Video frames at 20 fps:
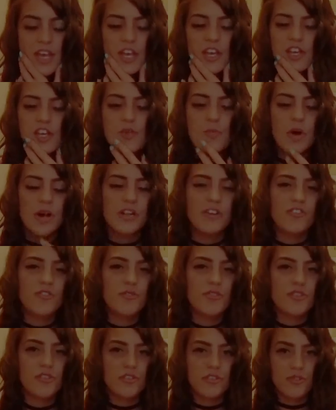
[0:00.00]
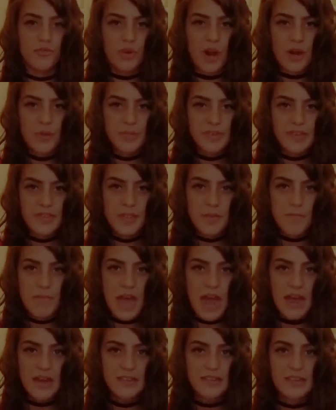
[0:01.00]
You want to do the scrubs and the
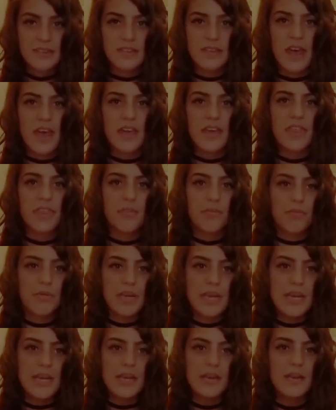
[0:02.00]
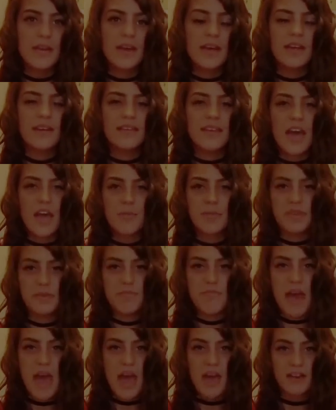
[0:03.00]
masks like 3 times
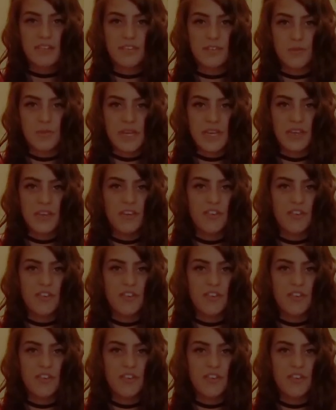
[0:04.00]
max a week.